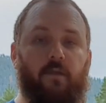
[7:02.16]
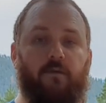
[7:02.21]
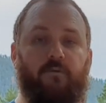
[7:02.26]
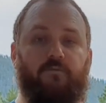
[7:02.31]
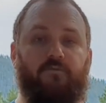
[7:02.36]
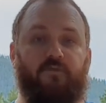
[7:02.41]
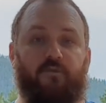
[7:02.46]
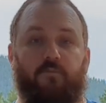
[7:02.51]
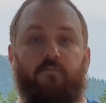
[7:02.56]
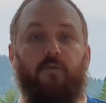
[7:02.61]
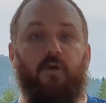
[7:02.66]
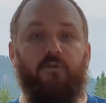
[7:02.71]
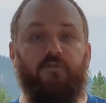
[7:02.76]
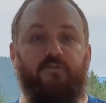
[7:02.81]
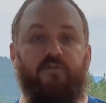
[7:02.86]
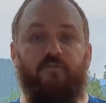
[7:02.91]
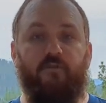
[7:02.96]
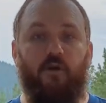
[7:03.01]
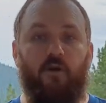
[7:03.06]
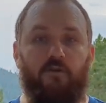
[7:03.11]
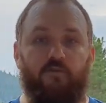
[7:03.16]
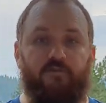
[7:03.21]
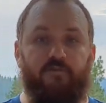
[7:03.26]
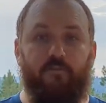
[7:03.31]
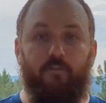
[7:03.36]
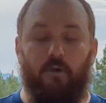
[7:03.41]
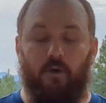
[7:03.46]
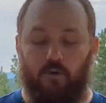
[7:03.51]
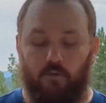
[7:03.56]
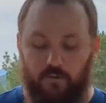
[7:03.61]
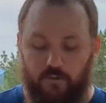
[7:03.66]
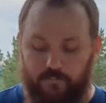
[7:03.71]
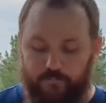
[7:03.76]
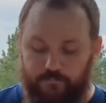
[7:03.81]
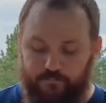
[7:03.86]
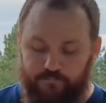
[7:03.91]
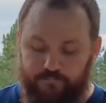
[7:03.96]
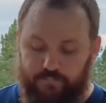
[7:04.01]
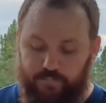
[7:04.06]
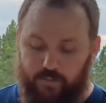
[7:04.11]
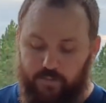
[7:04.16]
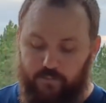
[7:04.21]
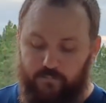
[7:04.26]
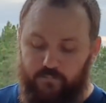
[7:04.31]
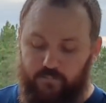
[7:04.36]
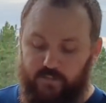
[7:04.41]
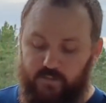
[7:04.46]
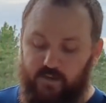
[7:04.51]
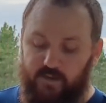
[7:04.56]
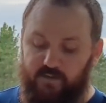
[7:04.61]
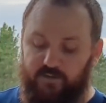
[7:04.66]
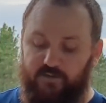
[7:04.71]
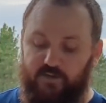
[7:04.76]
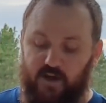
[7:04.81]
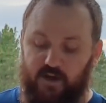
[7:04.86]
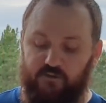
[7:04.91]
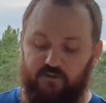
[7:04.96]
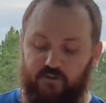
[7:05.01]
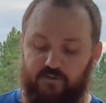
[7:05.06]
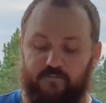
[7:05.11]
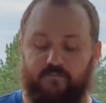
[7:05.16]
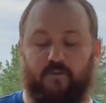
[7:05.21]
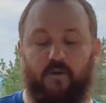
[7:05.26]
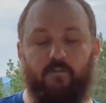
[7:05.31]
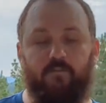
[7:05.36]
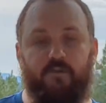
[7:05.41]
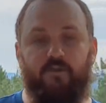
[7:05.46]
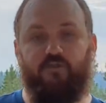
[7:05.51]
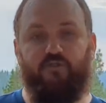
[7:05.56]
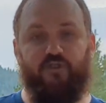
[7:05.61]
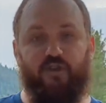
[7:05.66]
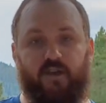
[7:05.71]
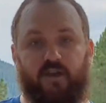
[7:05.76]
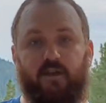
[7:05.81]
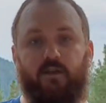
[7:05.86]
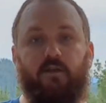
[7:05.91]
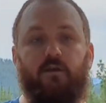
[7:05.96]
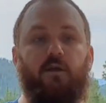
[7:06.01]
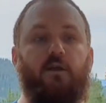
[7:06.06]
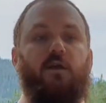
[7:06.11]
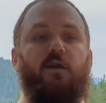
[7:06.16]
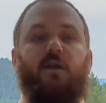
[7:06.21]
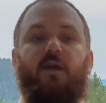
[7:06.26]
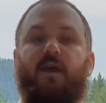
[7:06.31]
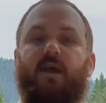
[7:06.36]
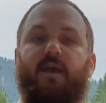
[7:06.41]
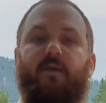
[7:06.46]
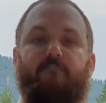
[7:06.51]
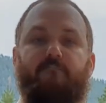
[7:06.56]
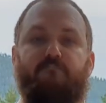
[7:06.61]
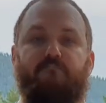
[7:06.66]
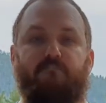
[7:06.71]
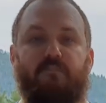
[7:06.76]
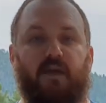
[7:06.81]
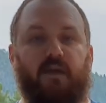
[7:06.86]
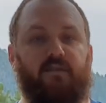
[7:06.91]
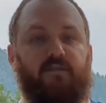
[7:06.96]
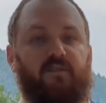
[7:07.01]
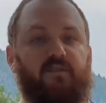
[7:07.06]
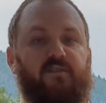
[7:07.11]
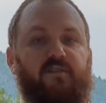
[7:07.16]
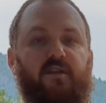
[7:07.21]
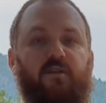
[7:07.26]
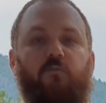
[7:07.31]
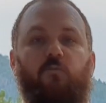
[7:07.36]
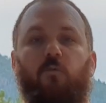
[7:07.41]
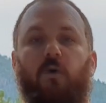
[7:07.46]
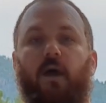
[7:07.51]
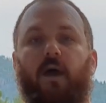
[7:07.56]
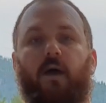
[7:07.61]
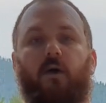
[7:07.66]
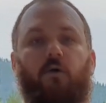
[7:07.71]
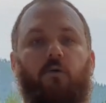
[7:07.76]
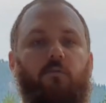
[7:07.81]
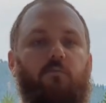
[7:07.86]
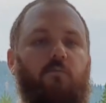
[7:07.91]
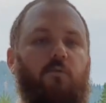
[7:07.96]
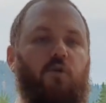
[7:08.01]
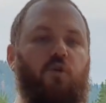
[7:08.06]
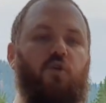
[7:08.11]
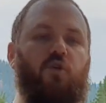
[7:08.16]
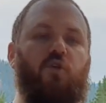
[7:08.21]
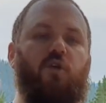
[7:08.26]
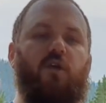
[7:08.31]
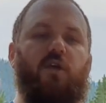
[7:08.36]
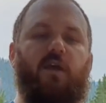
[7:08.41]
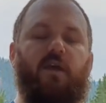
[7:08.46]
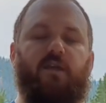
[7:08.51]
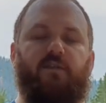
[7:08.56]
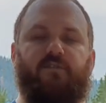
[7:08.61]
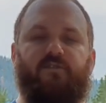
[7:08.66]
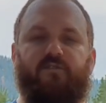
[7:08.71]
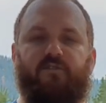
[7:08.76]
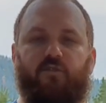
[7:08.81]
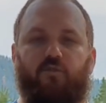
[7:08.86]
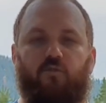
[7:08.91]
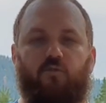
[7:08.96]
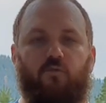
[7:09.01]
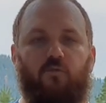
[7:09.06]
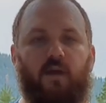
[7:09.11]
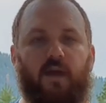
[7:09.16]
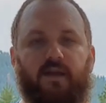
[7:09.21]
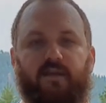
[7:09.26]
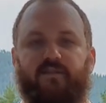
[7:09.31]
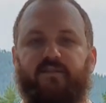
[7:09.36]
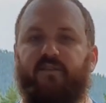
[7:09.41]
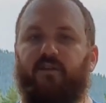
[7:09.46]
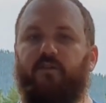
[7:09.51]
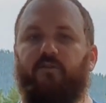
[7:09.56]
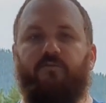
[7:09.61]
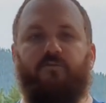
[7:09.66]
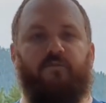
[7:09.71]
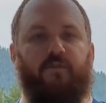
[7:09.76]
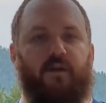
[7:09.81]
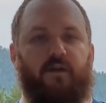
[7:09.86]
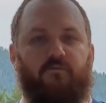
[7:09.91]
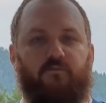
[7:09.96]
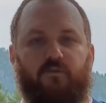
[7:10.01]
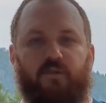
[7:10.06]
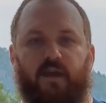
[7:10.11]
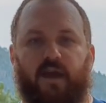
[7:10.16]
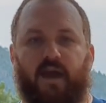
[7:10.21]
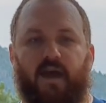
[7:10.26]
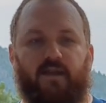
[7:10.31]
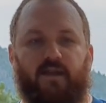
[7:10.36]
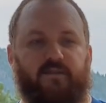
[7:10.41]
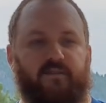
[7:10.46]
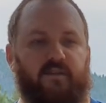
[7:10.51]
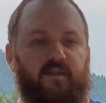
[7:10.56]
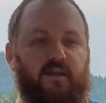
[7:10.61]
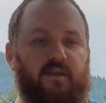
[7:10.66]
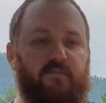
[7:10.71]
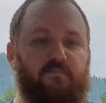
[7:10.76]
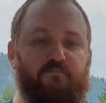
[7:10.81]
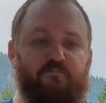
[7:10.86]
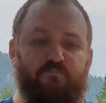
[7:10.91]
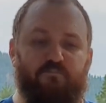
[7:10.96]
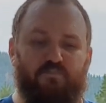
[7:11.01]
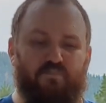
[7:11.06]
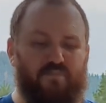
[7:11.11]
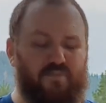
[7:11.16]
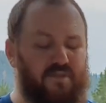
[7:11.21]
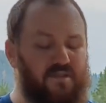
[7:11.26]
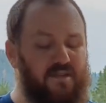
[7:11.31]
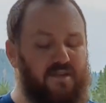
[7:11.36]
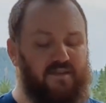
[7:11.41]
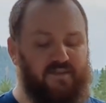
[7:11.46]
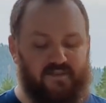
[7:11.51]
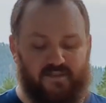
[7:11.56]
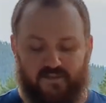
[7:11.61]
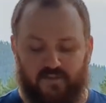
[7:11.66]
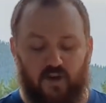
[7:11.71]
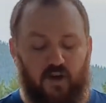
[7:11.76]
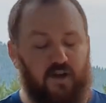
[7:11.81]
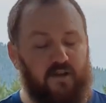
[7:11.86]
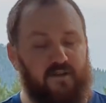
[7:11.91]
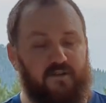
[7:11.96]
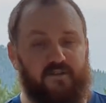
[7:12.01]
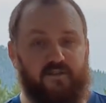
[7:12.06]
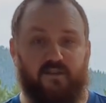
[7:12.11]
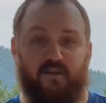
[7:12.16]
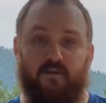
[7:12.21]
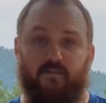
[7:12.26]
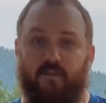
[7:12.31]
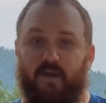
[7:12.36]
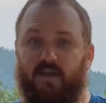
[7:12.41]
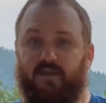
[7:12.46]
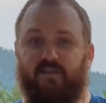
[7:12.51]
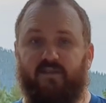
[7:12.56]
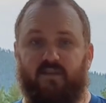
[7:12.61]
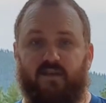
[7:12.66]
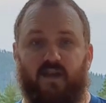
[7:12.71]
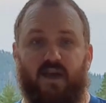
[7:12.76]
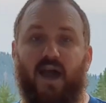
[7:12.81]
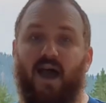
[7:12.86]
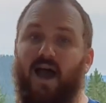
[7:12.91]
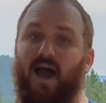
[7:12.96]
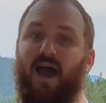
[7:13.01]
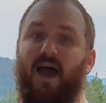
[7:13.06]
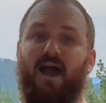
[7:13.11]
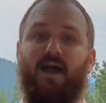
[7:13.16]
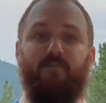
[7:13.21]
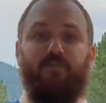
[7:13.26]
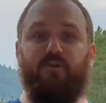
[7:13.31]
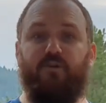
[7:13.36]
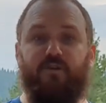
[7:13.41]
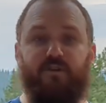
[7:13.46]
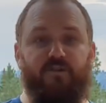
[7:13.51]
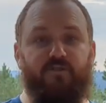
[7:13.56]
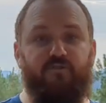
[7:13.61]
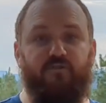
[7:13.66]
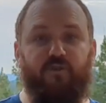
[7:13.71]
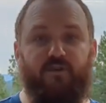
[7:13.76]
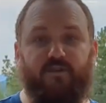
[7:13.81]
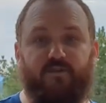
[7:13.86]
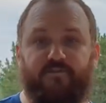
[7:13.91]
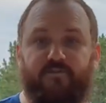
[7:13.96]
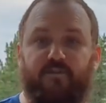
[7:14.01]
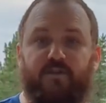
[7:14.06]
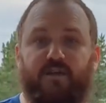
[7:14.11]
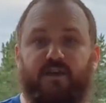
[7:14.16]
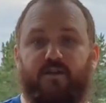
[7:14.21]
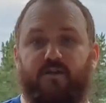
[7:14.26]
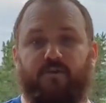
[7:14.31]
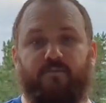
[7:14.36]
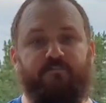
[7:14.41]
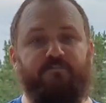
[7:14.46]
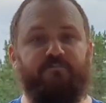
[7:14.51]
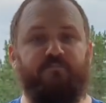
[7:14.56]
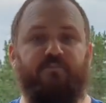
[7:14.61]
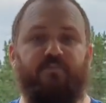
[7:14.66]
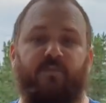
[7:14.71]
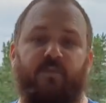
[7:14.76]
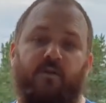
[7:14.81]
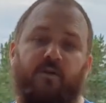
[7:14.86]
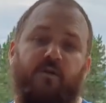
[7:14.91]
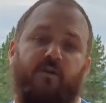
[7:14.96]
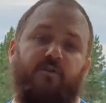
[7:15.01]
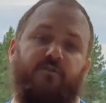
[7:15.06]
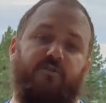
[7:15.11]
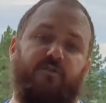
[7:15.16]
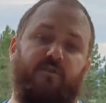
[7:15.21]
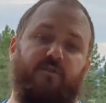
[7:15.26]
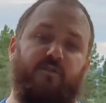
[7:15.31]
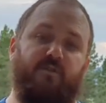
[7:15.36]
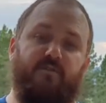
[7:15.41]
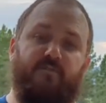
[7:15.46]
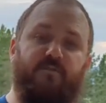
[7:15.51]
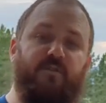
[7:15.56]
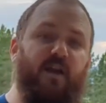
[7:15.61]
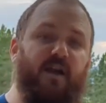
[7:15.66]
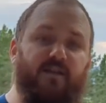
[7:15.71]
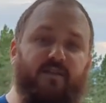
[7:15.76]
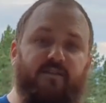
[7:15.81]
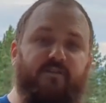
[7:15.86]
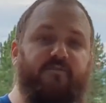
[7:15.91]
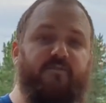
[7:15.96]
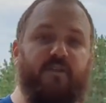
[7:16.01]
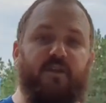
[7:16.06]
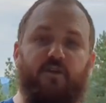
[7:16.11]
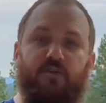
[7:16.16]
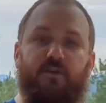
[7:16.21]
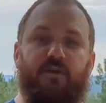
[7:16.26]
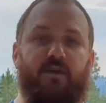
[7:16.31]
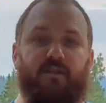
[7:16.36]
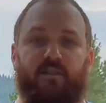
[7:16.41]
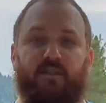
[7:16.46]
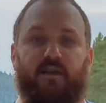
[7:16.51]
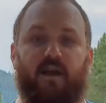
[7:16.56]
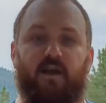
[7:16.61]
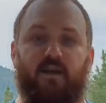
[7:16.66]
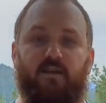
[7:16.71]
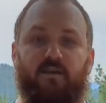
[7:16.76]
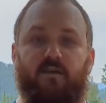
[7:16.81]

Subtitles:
So most of our smoke is actually from the chicken. It mixes in well. It's a great subtle flavor that adds in. This is honestly amazing. I'm going to enjoy this for dinner. So if you like this video, hit like.